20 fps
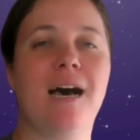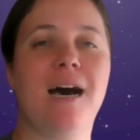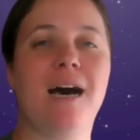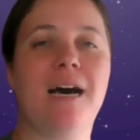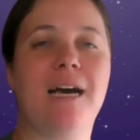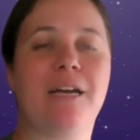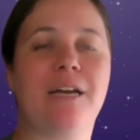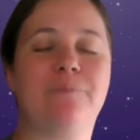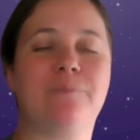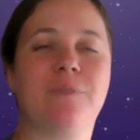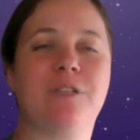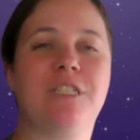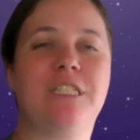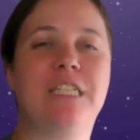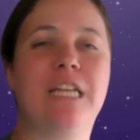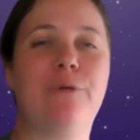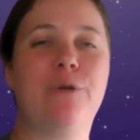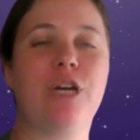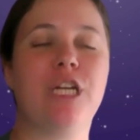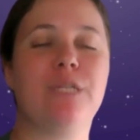Hi,
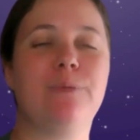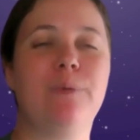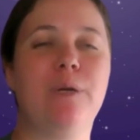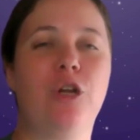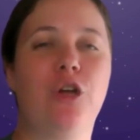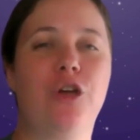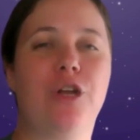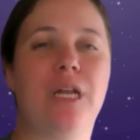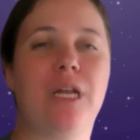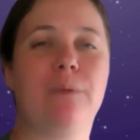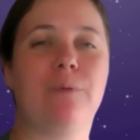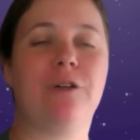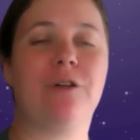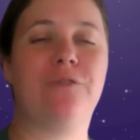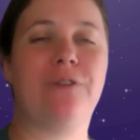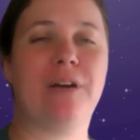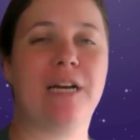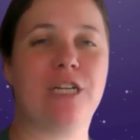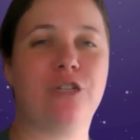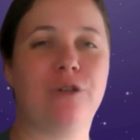today we're going to be learning about
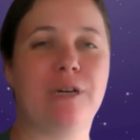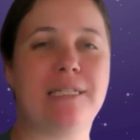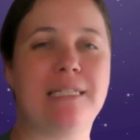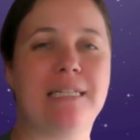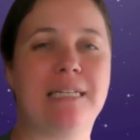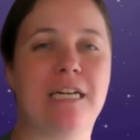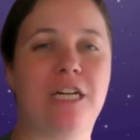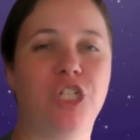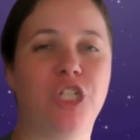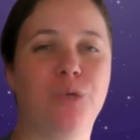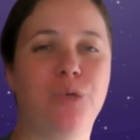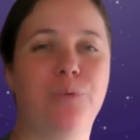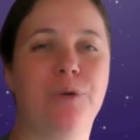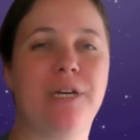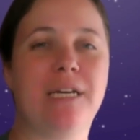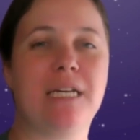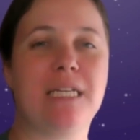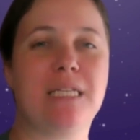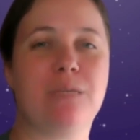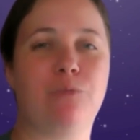factorizing algebraic
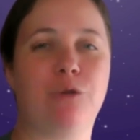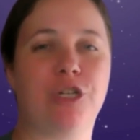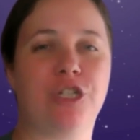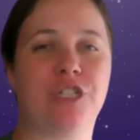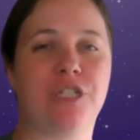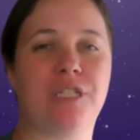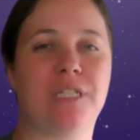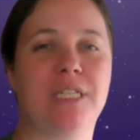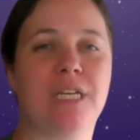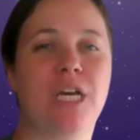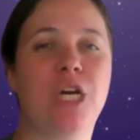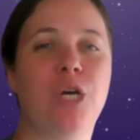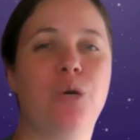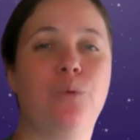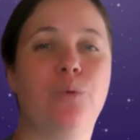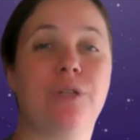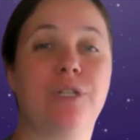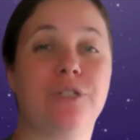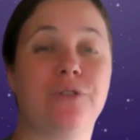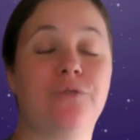expressions
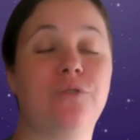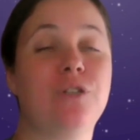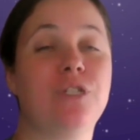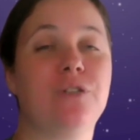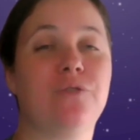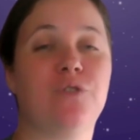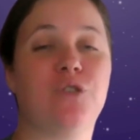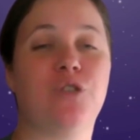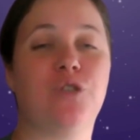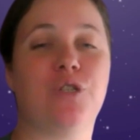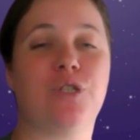with difference of two